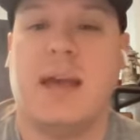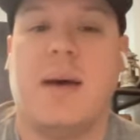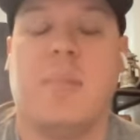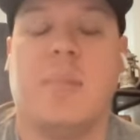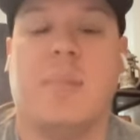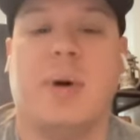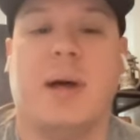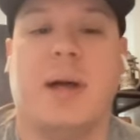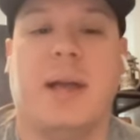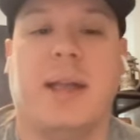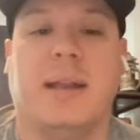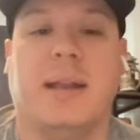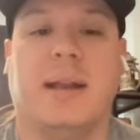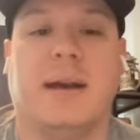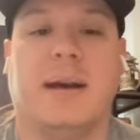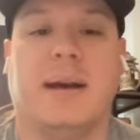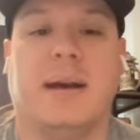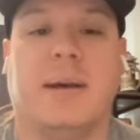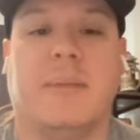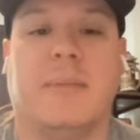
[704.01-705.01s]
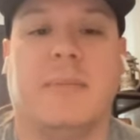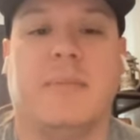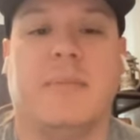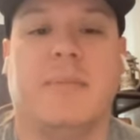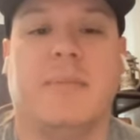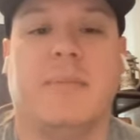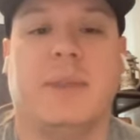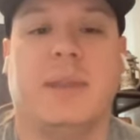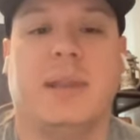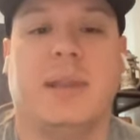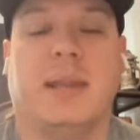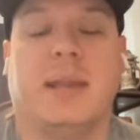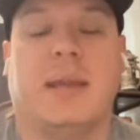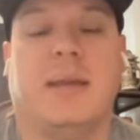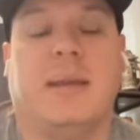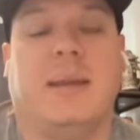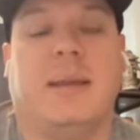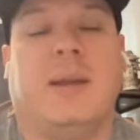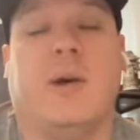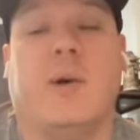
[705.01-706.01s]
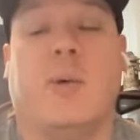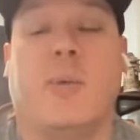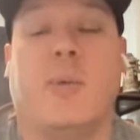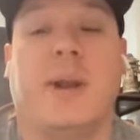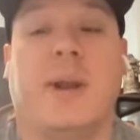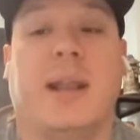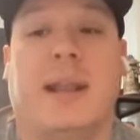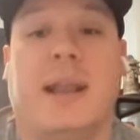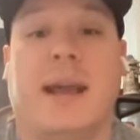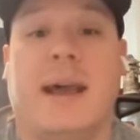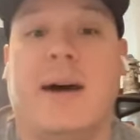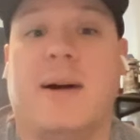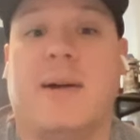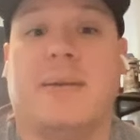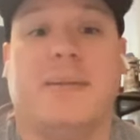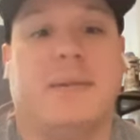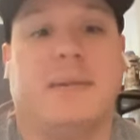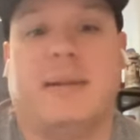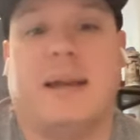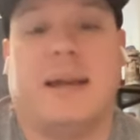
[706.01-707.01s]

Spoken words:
But when in doubt,